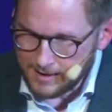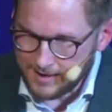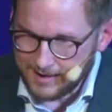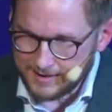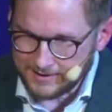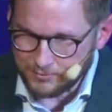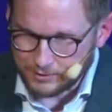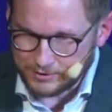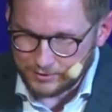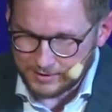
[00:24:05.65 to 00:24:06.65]
And
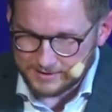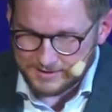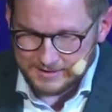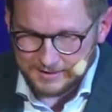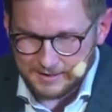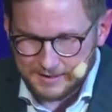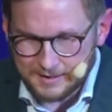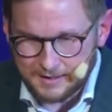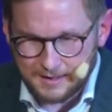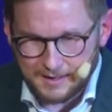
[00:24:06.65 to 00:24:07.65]
what you can see
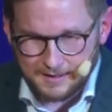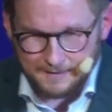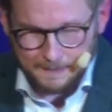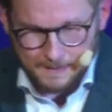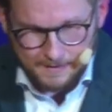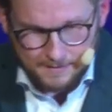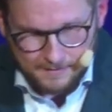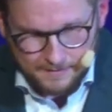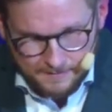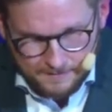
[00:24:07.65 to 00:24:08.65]
here are uh,
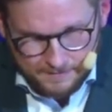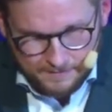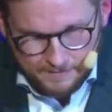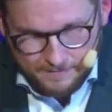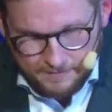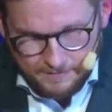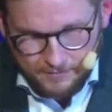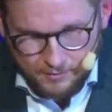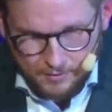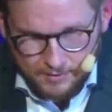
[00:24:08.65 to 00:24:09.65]
uh,
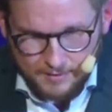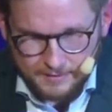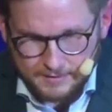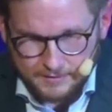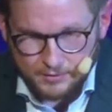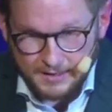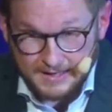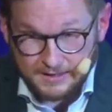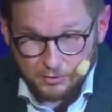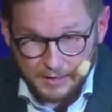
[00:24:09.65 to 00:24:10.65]
four different
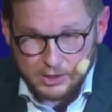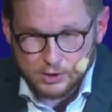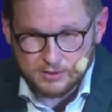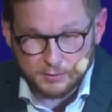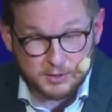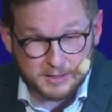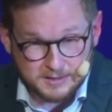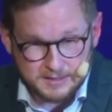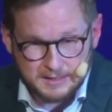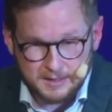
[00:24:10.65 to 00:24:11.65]
iterations. What you
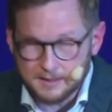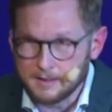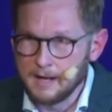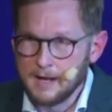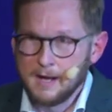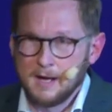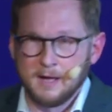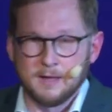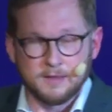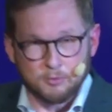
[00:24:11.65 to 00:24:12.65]
can see here
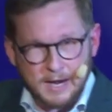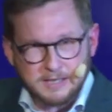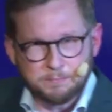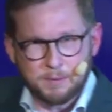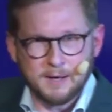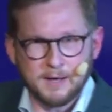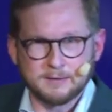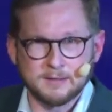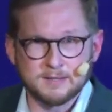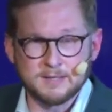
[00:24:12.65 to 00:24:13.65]
the right
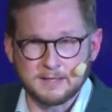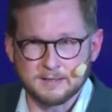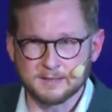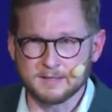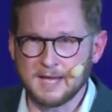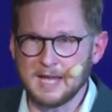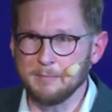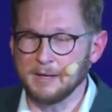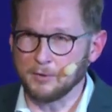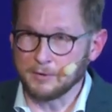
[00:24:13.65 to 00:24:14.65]
part stays the
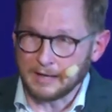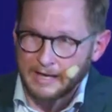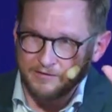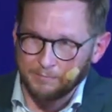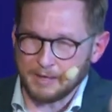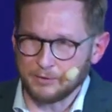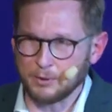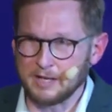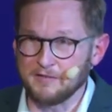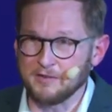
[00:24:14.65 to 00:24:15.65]
same, and on the left part,
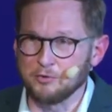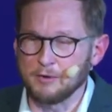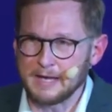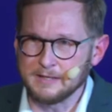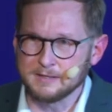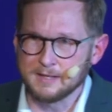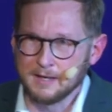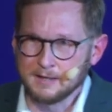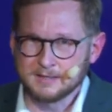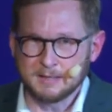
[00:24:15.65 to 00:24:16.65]
what I've erased,
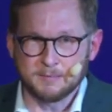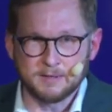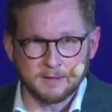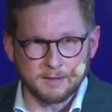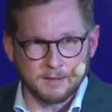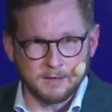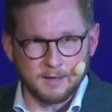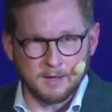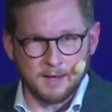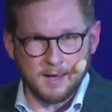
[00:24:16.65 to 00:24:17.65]
something
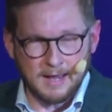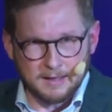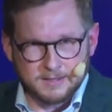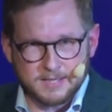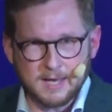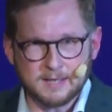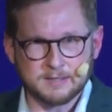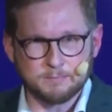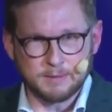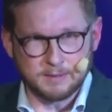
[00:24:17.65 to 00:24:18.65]
else
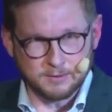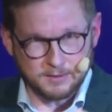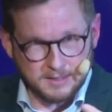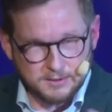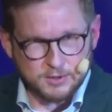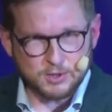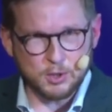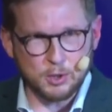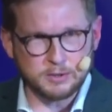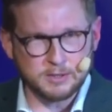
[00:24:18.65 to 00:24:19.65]
has been
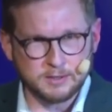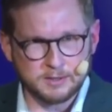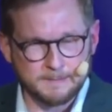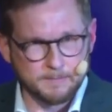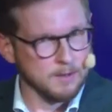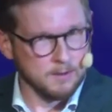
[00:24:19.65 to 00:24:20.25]
inserted.